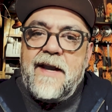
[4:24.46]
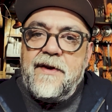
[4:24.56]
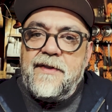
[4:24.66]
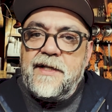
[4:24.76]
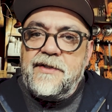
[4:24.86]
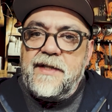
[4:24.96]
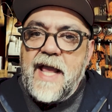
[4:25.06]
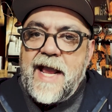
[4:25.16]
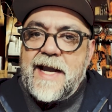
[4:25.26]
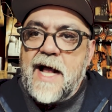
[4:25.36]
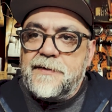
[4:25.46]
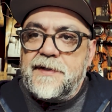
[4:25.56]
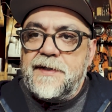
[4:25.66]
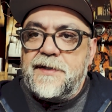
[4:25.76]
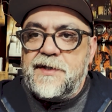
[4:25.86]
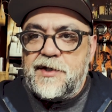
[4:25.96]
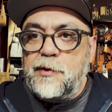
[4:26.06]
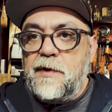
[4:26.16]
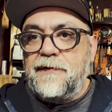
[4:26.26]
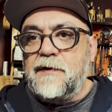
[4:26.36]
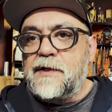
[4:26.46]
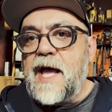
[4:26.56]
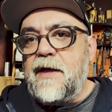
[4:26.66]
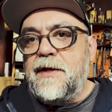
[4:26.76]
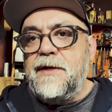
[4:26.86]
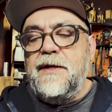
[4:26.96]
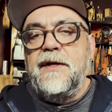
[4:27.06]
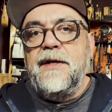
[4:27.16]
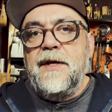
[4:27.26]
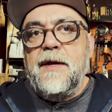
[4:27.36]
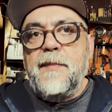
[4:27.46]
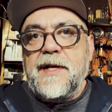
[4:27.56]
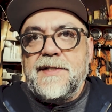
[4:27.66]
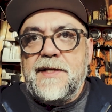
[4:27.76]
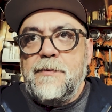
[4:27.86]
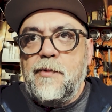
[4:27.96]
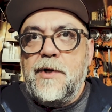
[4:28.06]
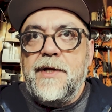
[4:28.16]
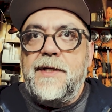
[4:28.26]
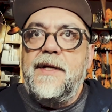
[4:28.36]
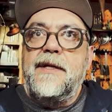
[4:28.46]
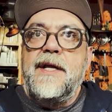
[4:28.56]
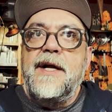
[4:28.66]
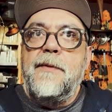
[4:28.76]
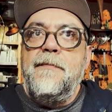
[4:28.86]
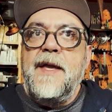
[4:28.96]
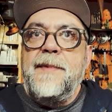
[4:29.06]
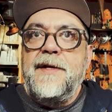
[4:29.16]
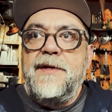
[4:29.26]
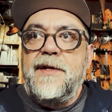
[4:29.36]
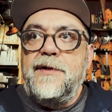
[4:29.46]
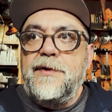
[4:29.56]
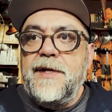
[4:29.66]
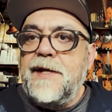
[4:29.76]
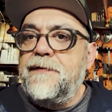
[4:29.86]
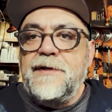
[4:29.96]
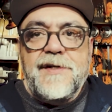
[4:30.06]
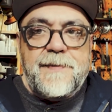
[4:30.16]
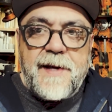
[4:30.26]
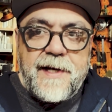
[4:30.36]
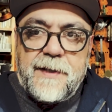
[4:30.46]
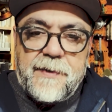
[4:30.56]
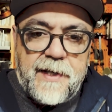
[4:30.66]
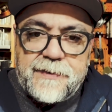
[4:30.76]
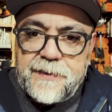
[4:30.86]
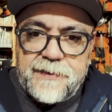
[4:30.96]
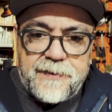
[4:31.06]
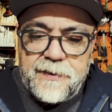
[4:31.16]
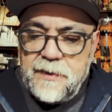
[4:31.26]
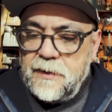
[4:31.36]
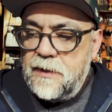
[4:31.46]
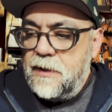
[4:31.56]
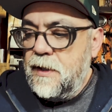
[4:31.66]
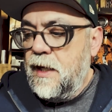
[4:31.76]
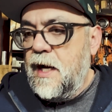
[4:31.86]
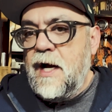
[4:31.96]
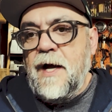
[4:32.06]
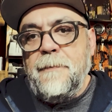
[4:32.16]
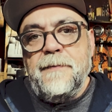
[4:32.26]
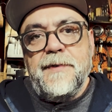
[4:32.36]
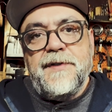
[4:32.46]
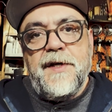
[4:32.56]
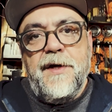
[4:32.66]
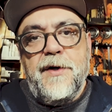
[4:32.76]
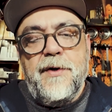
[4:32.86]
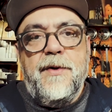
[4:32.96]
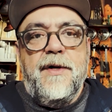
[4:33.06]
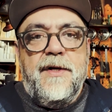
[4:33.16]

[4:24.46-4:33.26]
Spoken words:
the 8 ounces to a full gallon because it would, maybe dilute it even just by a couple ounces. So